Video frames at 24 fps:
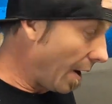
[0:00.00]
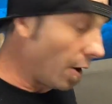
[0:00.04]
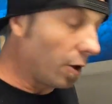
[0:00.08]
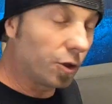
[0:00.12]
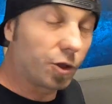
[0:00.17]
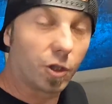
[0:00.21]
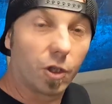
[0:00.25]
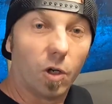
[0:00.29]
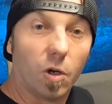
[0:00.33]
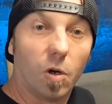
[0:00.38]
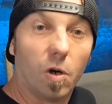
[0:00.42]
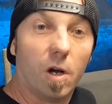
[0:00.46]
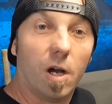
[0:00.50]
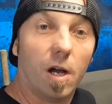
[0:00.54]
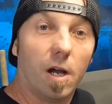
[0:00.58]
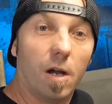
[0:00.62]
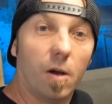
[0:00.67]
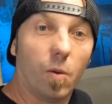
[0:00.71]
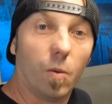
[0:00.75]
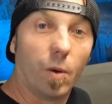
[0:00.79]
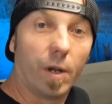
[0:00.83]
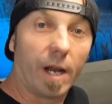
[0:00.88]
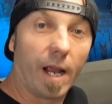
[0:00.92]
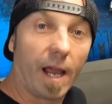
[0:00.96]
also
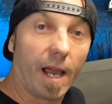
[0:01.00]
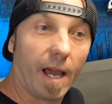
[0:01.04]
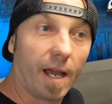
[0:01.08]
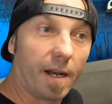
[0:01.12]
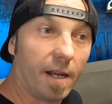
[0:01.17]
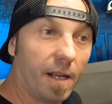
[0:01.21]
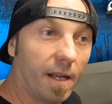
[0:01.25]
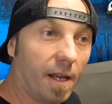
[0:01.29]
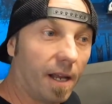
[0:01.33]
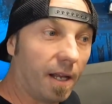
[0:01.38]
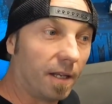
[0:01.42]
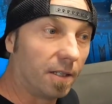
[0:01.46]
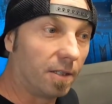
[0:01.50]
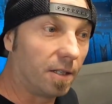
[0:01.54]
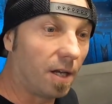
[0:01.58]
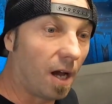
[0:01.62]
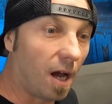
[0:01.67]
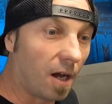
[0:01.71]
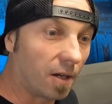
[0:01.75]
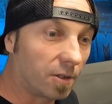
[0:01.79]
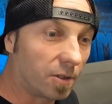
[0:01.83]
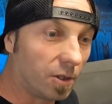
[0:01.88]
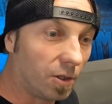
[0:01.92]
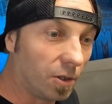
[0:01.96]
went ahead and
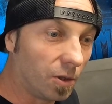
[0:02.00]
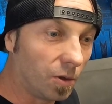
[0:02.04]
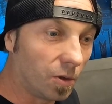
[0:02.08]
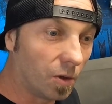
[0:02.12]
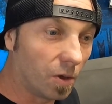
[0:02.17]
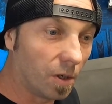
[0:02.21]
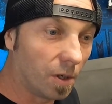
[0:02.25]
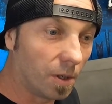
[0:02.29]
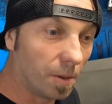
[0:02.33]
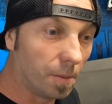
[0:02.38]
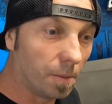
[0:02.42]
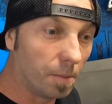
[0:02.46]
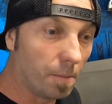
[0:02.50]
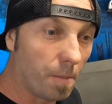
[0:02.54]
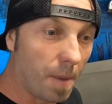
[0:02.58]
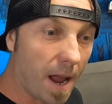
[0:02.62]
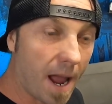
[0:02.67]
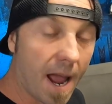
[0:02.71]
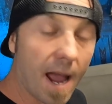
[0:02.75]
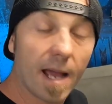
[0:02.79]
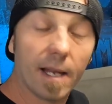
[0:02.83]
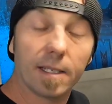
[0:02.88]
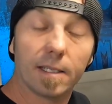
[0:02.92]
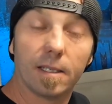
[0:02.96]
talked to
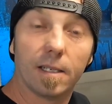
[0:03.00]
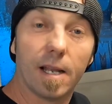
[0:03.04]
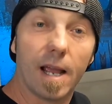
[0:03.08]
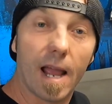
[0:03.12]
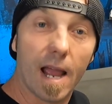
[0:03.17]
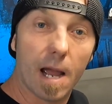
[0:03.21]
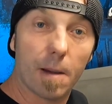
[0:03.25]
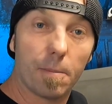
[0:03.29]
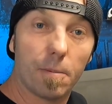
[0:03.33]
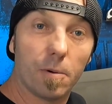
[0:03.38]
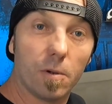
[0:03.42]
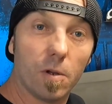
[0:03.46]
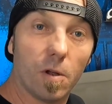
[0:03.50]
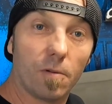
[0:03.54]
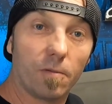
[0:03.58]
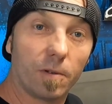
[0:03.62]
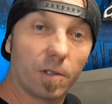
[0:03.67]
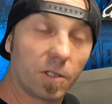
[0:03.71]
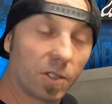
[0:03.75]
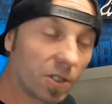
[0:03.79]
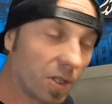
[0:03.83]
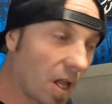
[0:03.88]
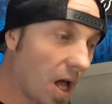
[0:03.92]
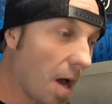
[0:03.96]
Matt Happel over
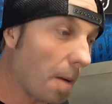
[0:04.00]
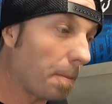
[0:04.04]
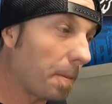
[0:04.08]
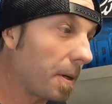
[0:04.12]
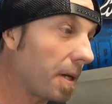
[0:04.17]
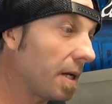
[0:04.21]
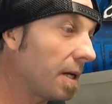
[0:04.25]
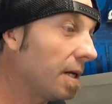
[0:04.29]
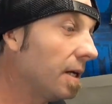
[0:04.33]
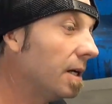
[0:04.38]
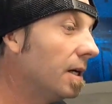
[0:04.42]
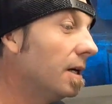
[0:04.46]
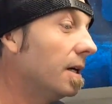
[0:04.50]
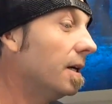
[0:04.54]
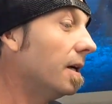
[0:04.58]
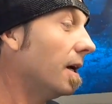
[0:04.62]
at Sloppy.